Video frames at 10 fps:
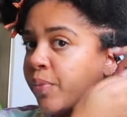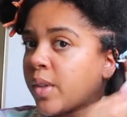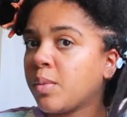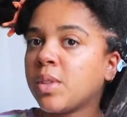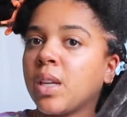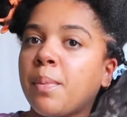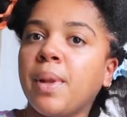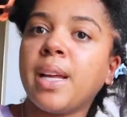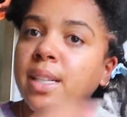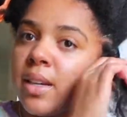I'm just gonna
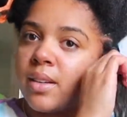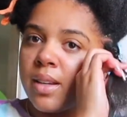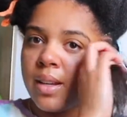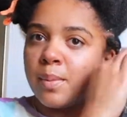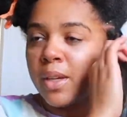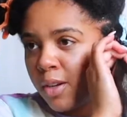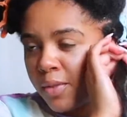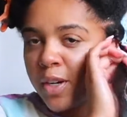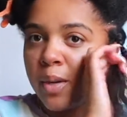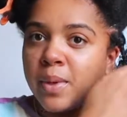plait down, and I'm looking
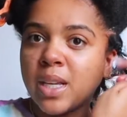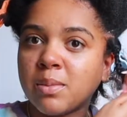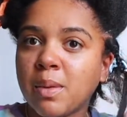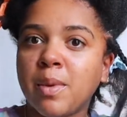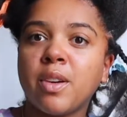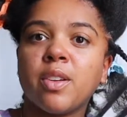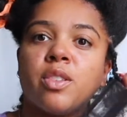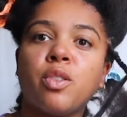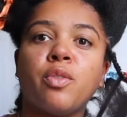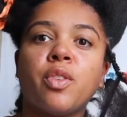over here because my mirror
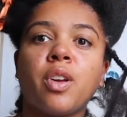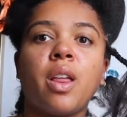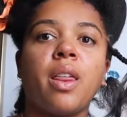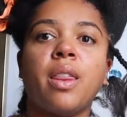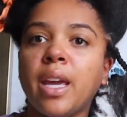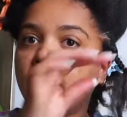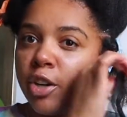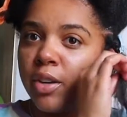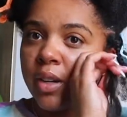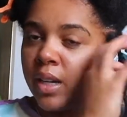is over
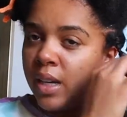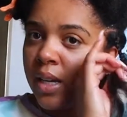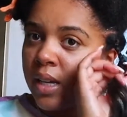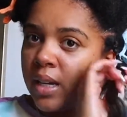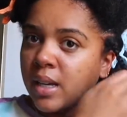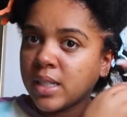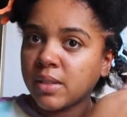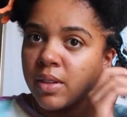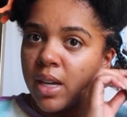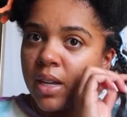there because
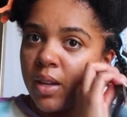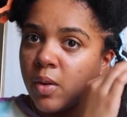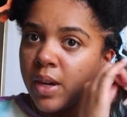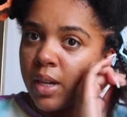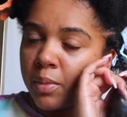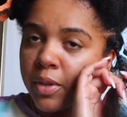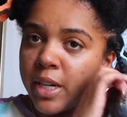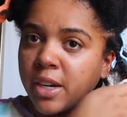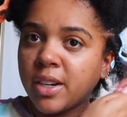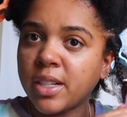I've got quite a
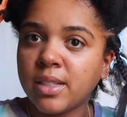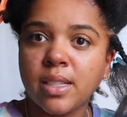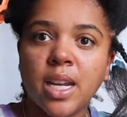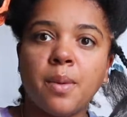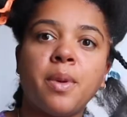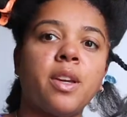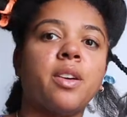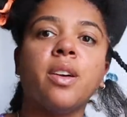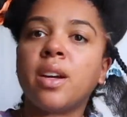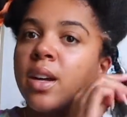precarious setup
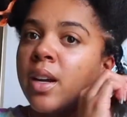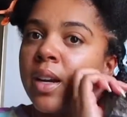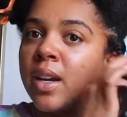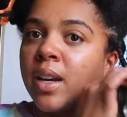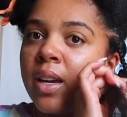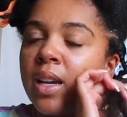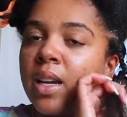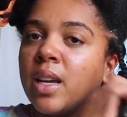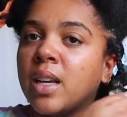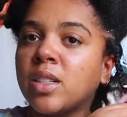here
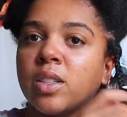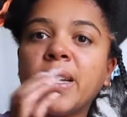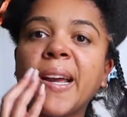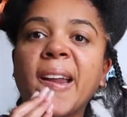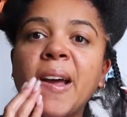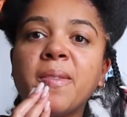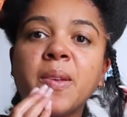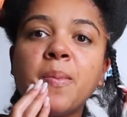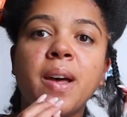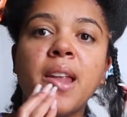so that I could have
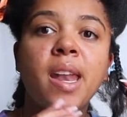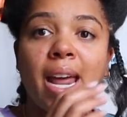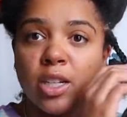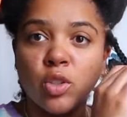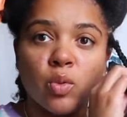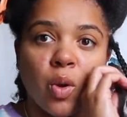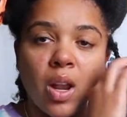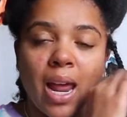some natural